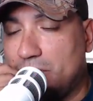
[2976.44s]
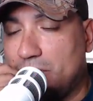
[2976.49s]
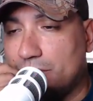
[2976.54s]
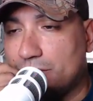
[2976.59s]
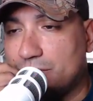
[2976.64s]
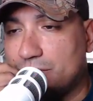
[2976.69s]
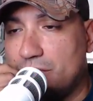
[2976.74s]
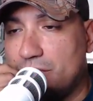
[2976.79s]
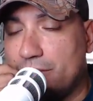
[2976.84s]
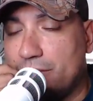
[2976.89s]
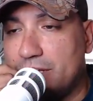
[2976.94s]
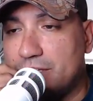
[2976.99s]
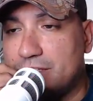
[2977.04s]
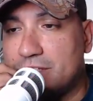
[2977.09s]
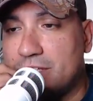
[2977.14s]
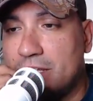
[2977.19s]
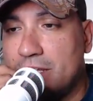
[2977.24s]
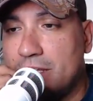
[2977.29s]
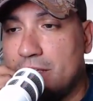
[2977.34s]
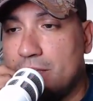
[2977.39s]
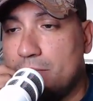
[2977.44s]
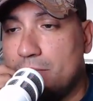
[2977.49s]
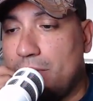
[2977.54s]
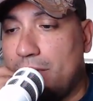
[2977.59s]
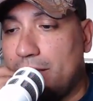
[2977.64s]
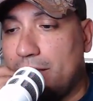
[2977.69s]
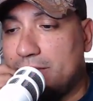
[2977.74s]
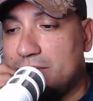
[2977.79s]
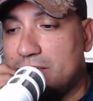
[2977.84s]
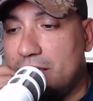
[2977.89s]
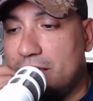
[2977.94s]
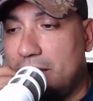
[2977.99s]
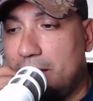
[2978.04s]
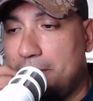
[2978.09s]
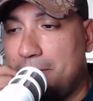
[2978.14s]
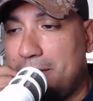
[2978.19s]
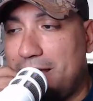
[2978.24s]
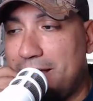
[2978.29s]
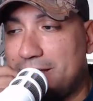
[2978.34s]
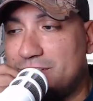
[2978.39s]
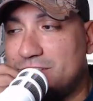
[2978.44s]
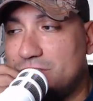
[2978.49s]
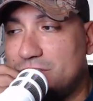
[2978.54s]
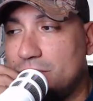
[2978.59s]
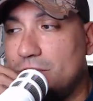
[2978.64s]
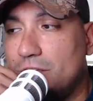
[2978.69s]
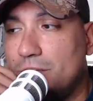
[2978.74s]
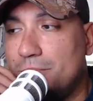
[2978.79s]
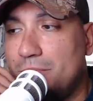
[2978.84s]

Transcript: series. But I still